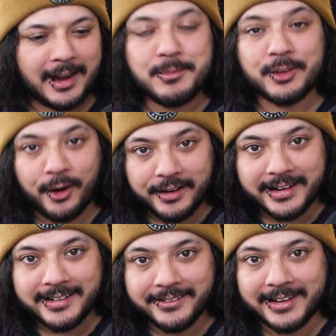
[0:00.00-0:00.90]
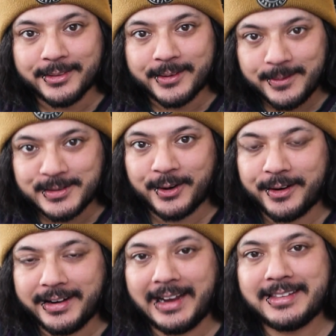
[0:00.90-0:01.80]
I'm sorry. Okay, look, I'm
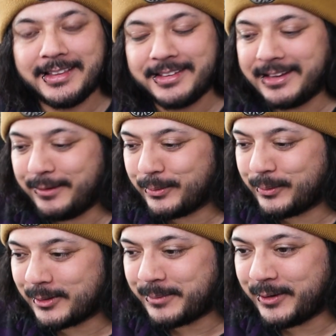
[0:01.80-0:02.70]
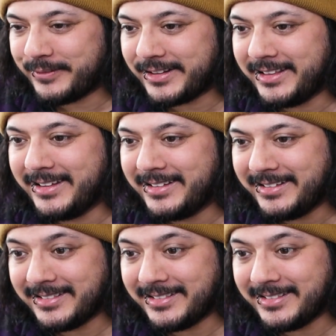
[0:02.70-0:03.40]
sorry. I said the saves will work perfectly.